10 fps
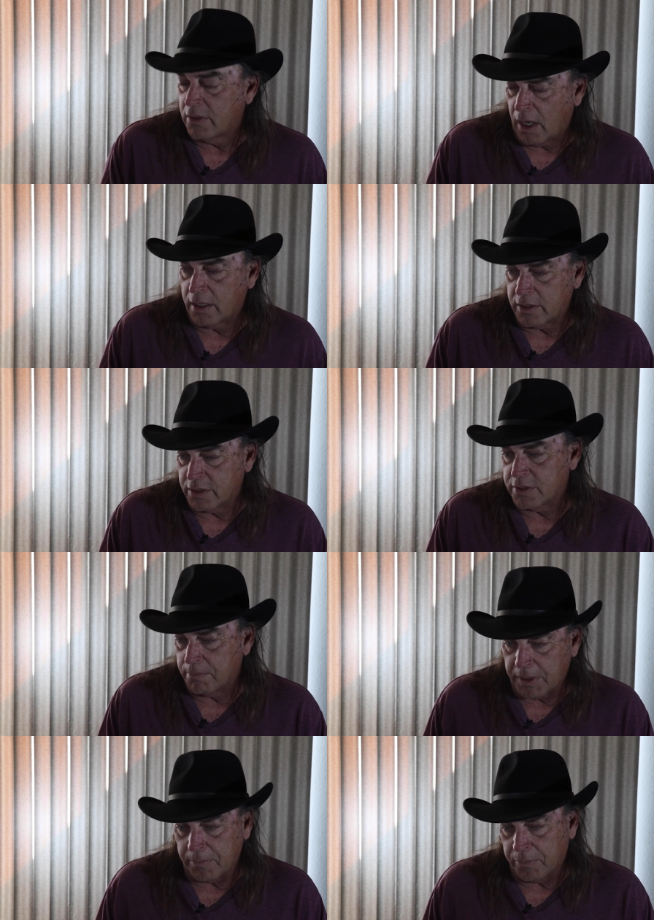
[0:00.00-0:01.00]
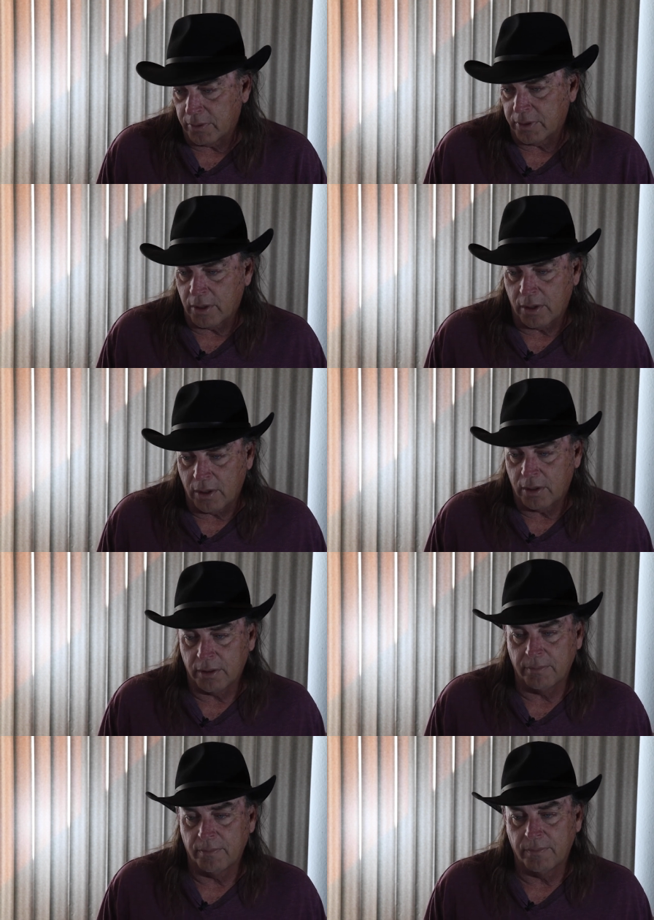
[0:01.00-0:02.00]
talking to some people and
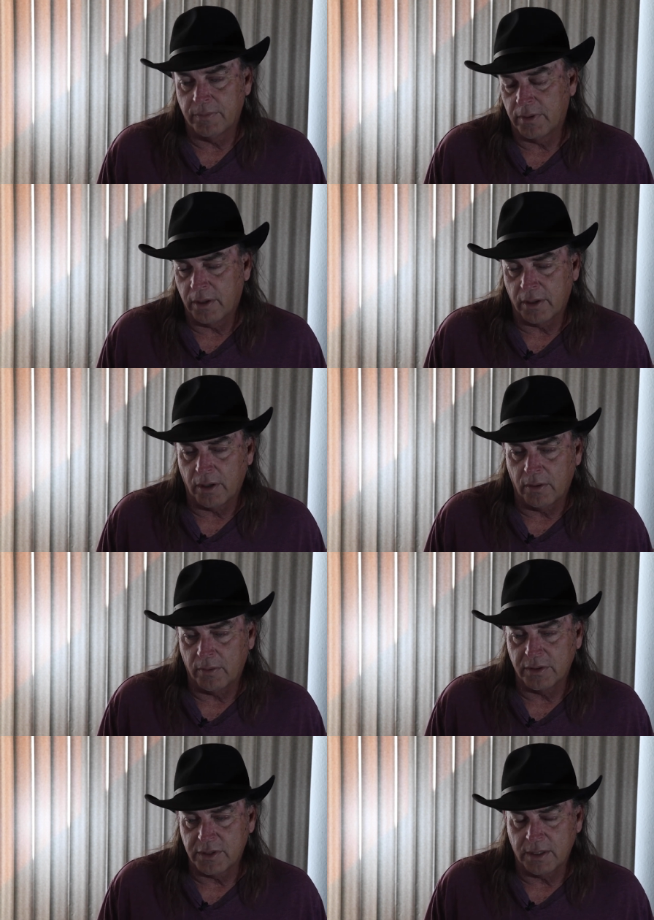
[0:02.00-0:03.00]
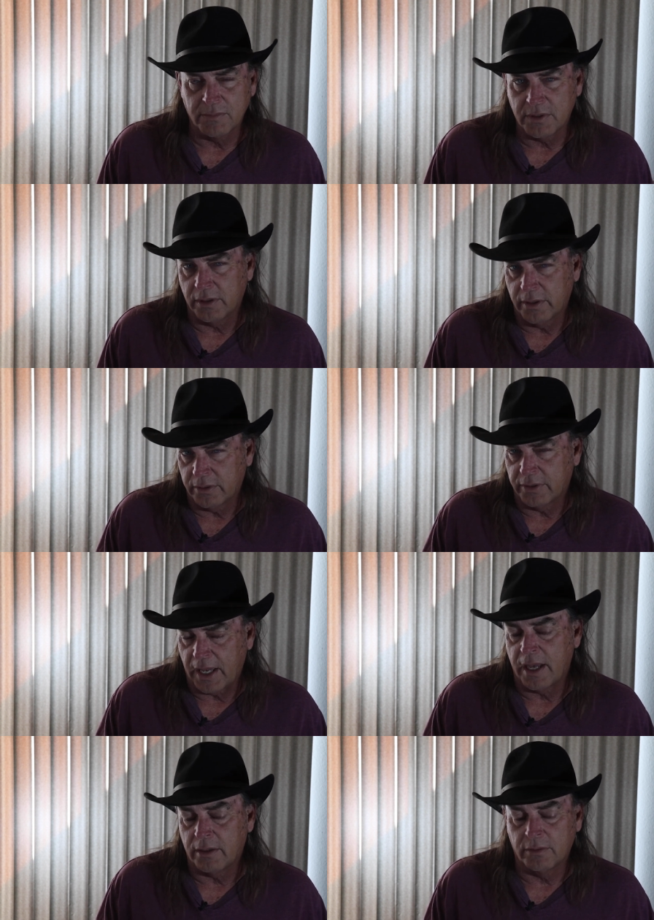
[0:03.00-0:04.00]
all. And, it seems a little
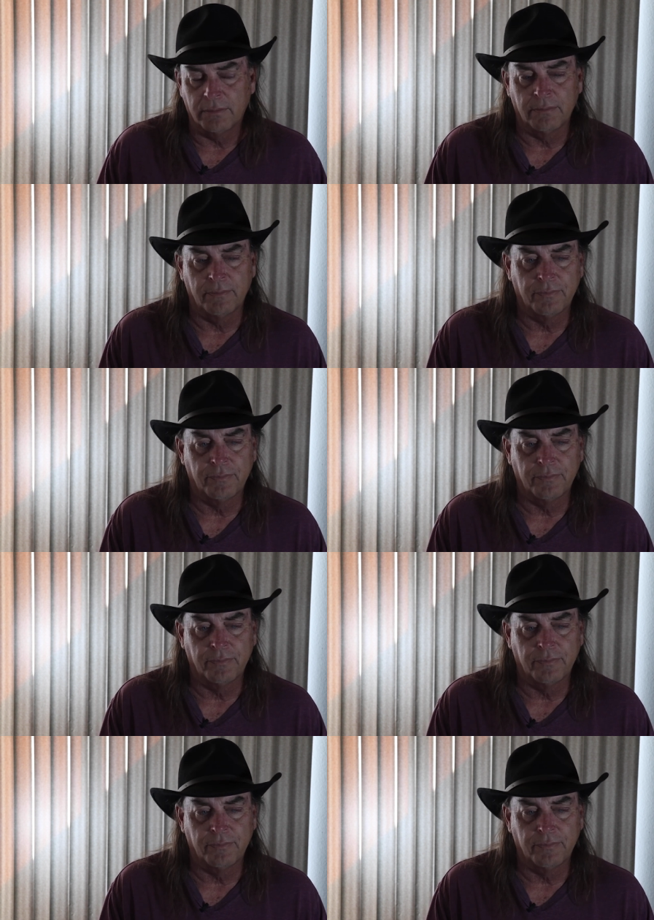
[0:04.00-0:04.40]
down.